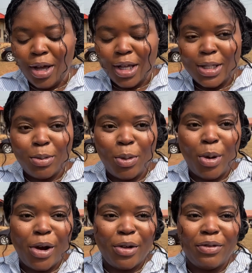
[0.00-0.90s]
to be
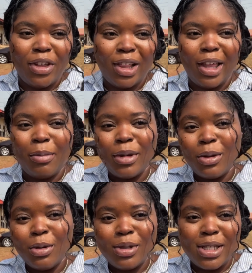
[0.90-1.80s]
part of their like
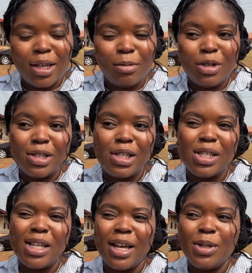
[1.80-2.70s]
medical team, because
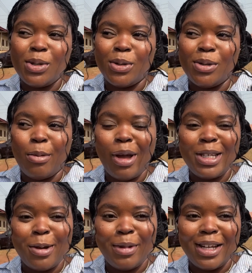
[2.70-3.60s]
his high school, I'm
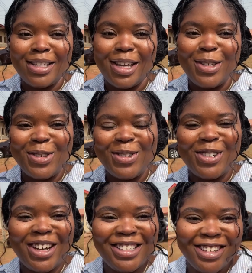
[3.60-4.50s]
actually at my dad's high school
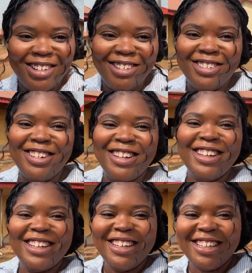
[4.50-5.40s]
right now,
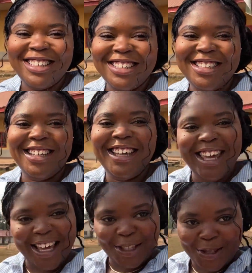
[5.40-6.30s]
is the
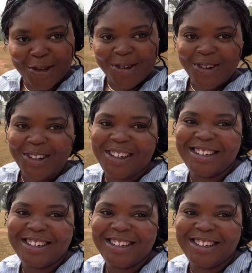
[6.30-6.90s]
ghetto.